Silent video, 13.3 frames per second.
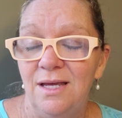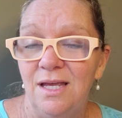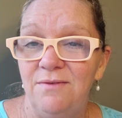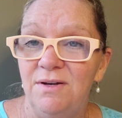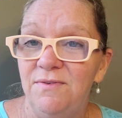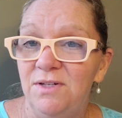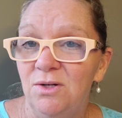
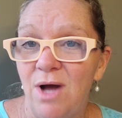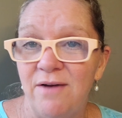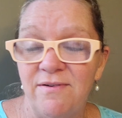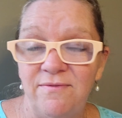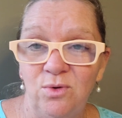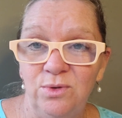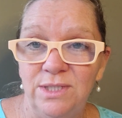Even if you don't have
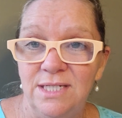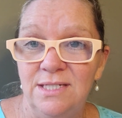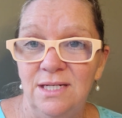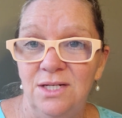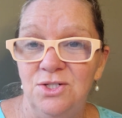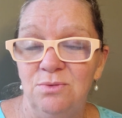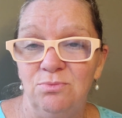a full
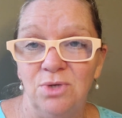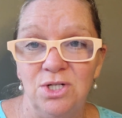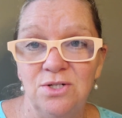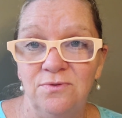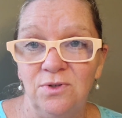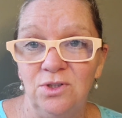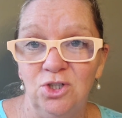dentition,
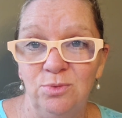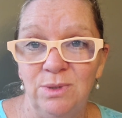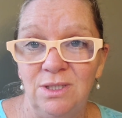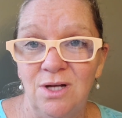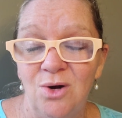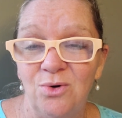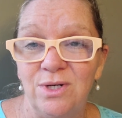brushing for a little bit
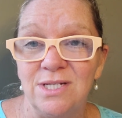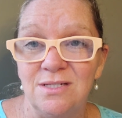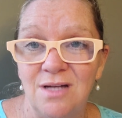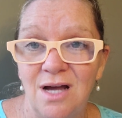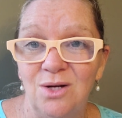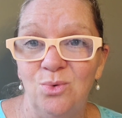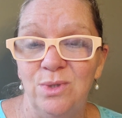longer is
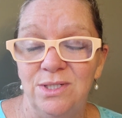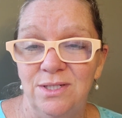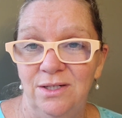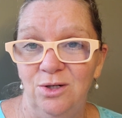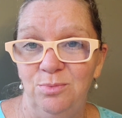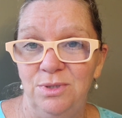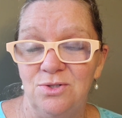not going to
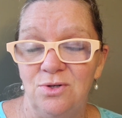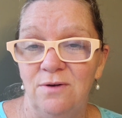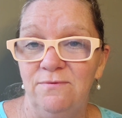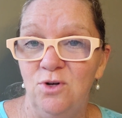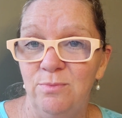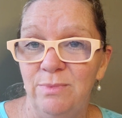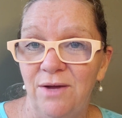help you. So a
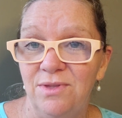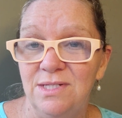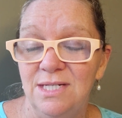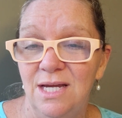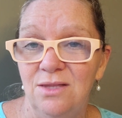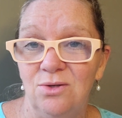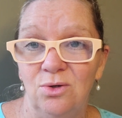full mouth of
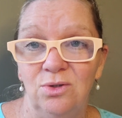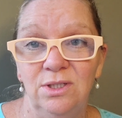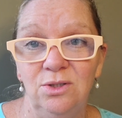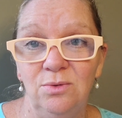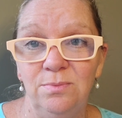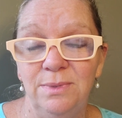teeth or a little